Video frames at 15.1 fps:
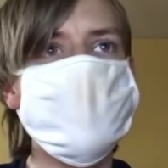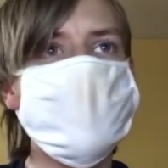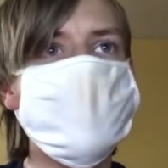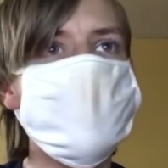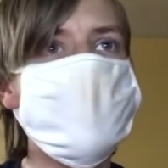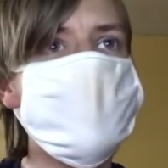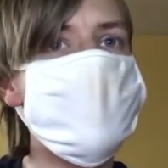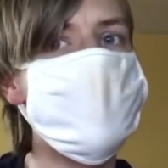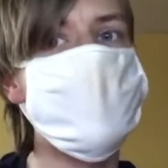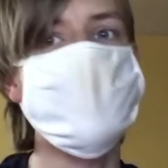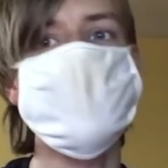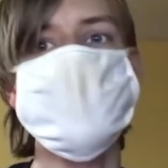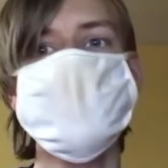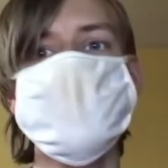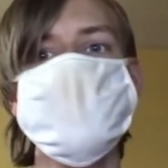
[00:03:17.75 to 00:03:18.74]
Well, my,
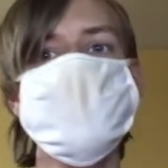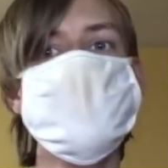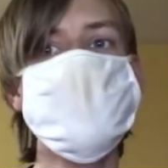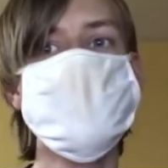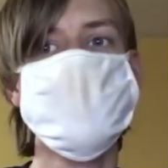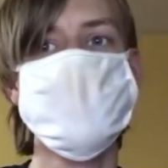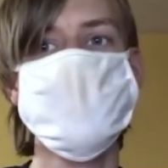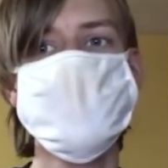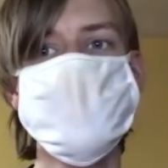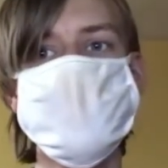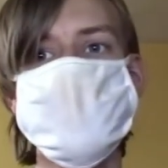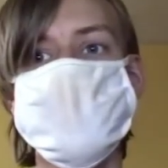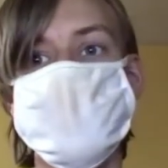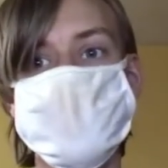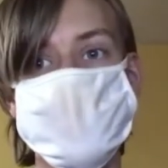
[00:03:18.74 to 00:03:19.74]
my shoulders,
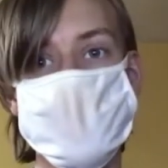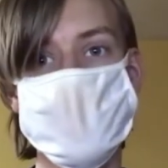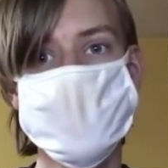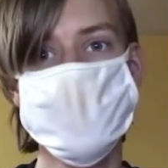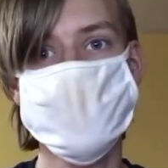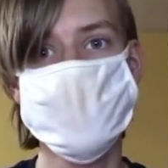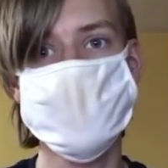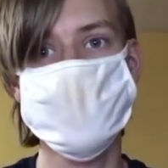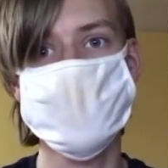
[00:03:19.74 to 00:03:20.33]
not chest.